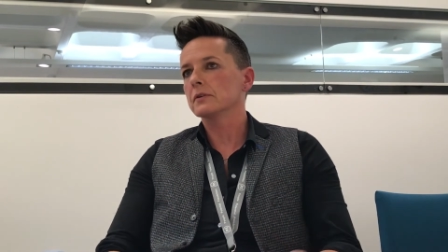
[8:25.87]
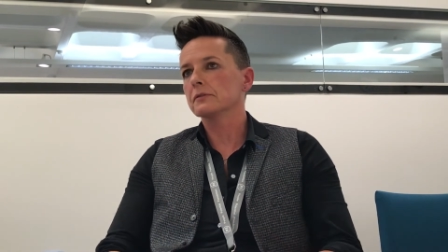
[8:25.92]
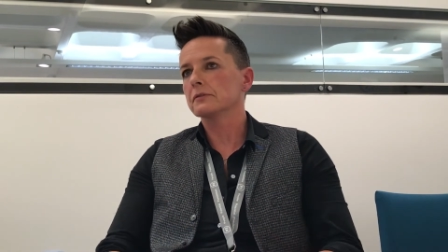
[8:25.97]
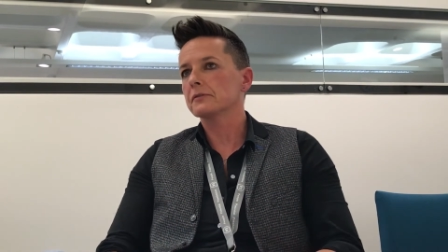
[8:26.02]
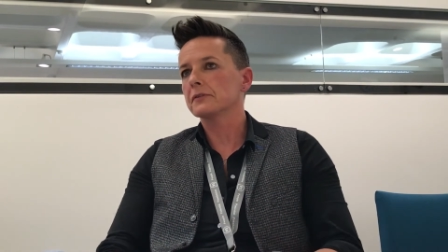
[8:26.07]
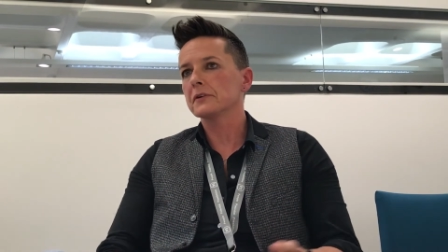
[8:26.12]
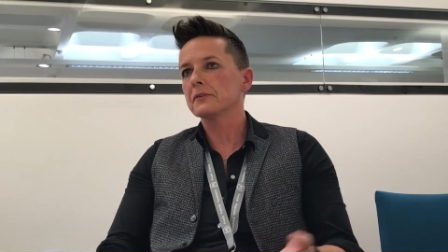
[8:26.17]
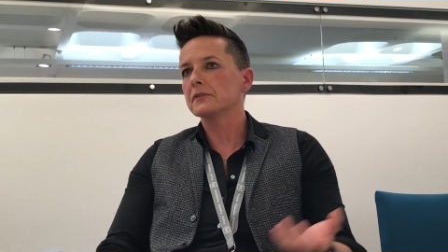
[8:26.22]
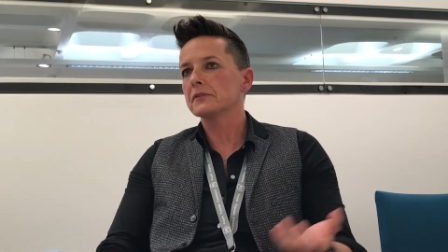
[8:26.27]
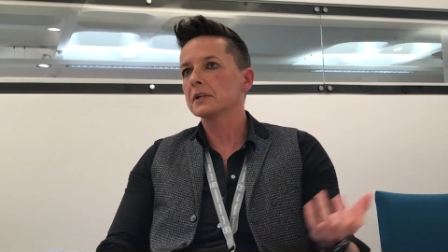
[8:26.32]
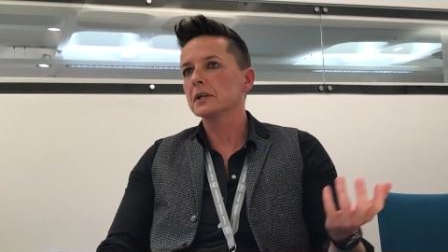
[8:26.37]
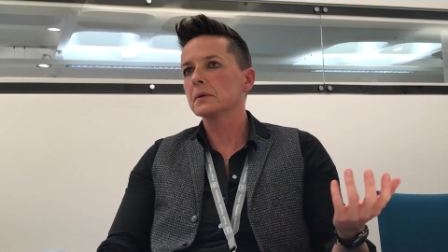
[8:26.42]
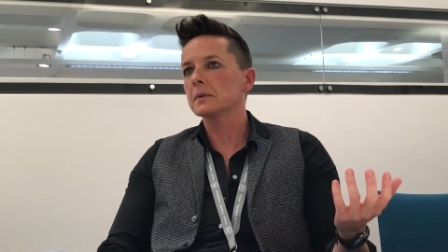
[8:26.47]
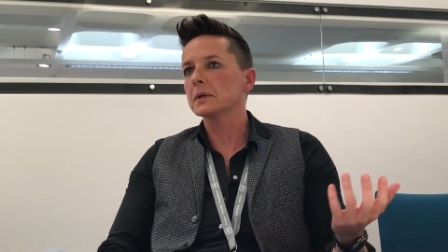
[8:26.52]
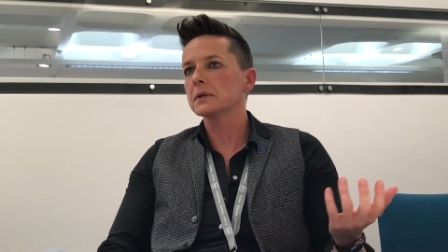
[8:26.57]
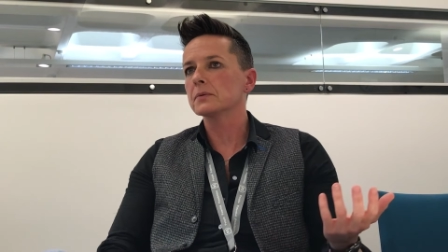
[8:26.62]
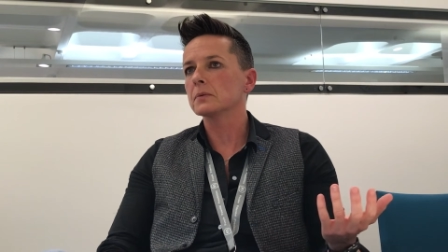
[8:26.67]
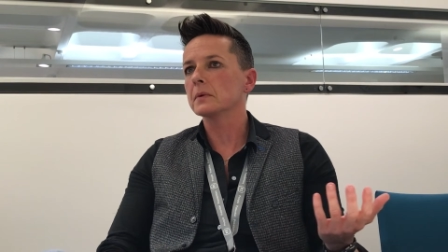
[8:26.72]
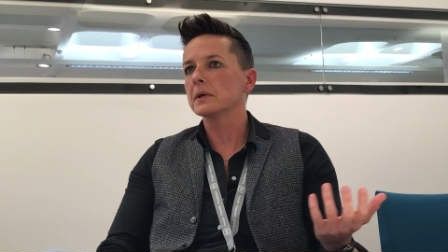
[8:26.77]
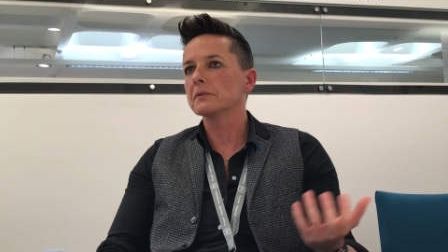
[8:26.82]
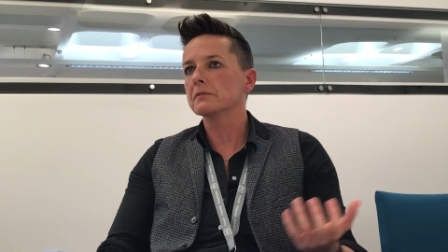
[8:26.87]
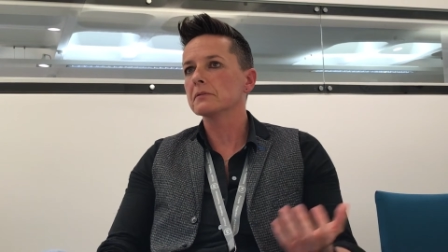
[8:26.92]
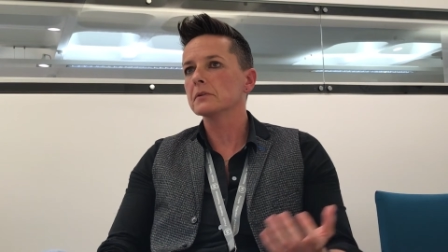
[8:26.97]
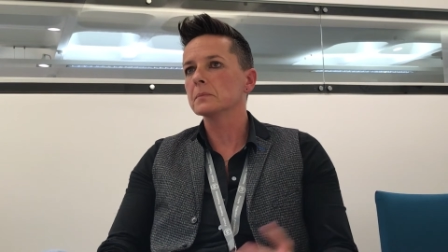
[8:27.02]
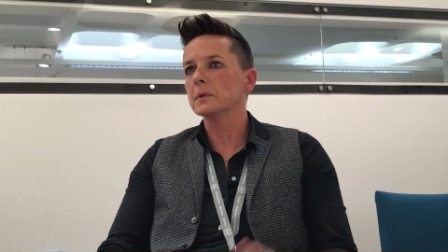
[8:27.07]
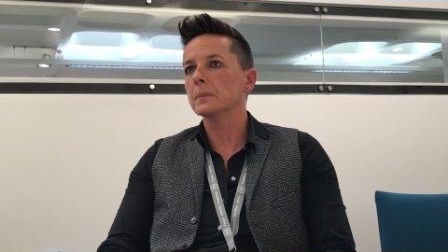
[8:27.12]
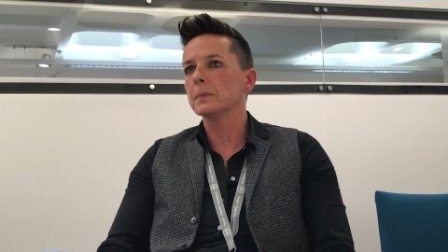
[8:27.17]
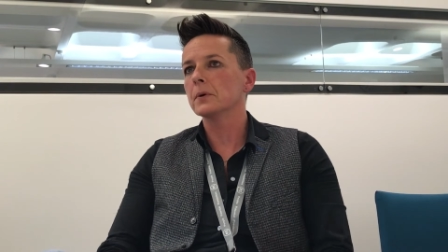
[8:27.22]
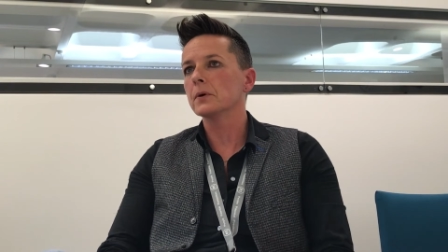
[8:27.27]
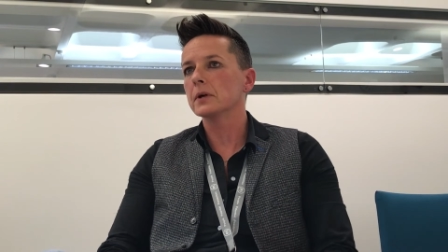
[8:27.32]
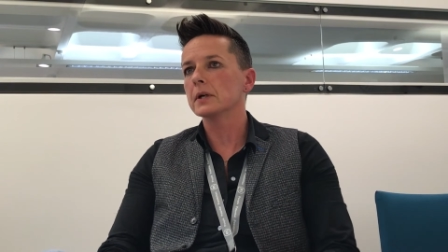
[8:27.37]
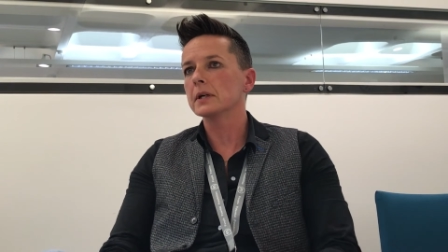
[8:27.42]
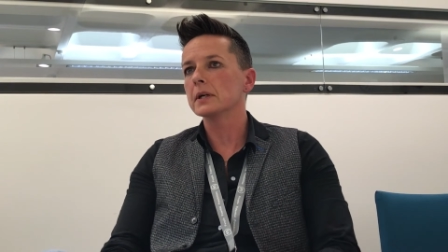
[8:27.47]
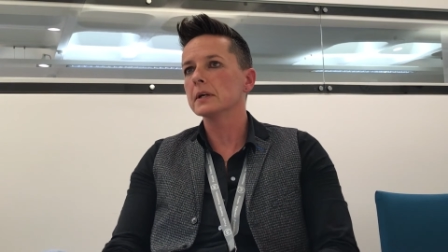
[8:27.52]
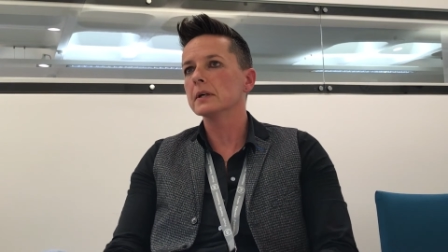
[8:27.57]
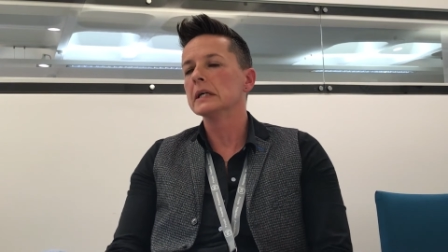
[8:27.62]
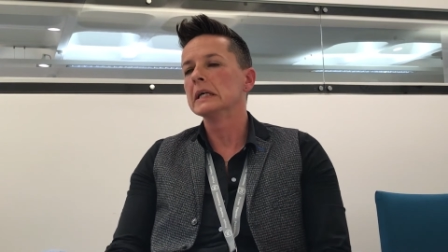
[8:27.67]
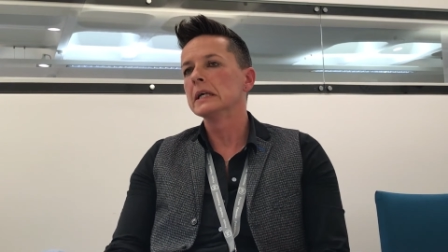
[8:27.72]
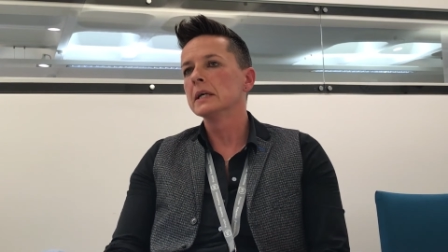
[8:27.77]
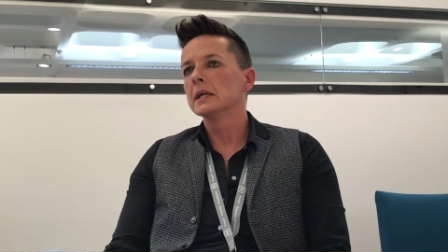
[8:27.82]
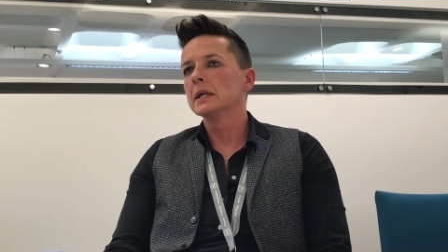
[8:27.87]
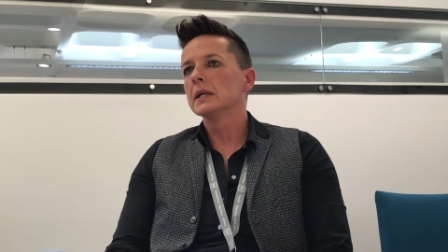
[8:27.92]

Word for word: of fifty quid or whatever in my pocket,